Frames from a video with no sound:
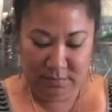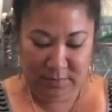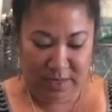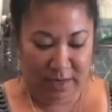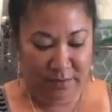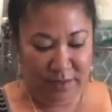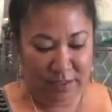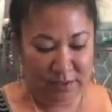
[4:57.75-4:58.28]
Yeah,
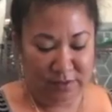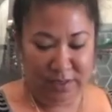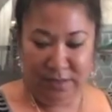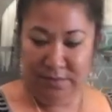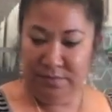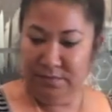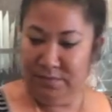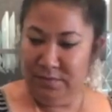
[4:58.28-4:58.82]
that's great.
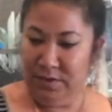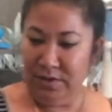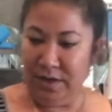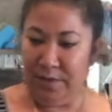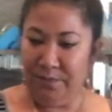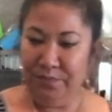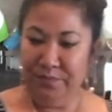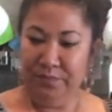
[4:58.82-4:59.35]
Okay.